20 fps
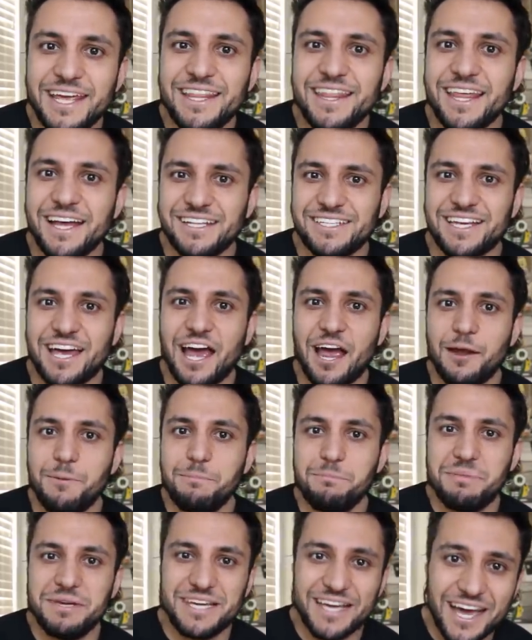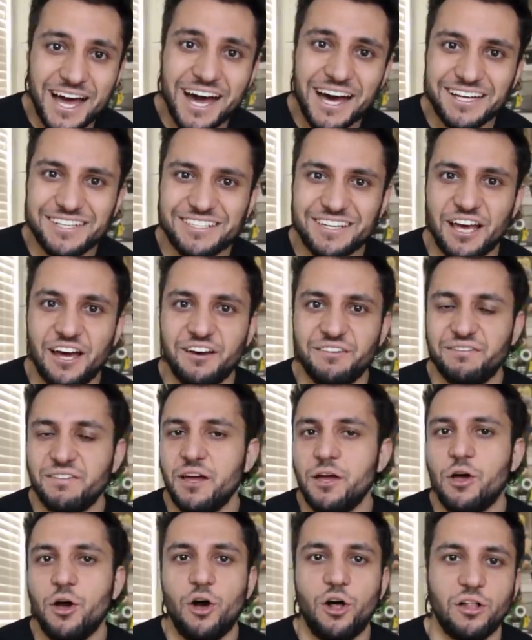in that time because
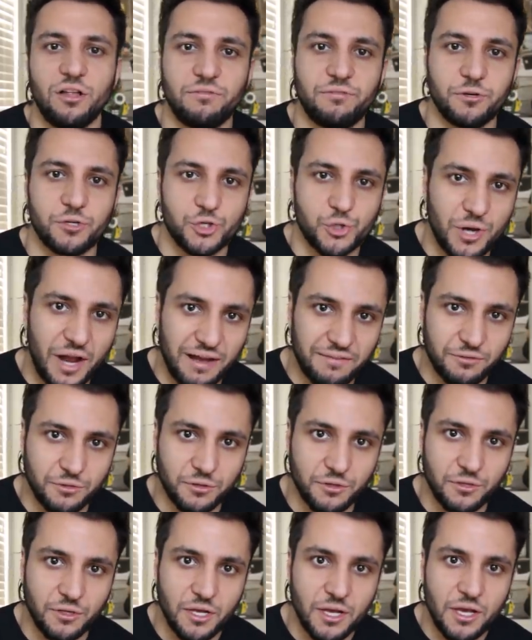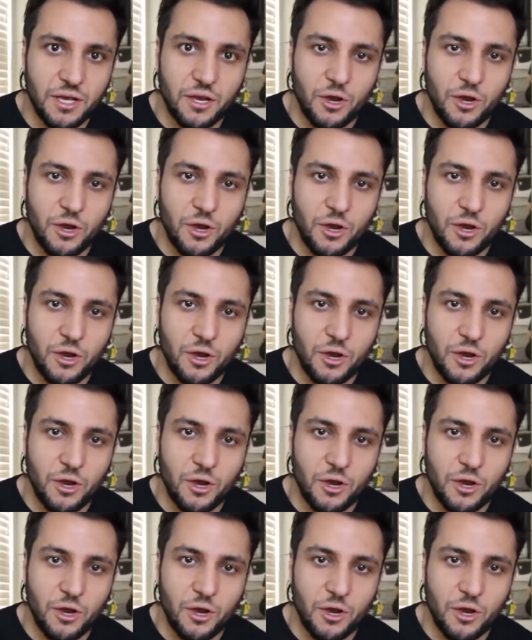of all of her travel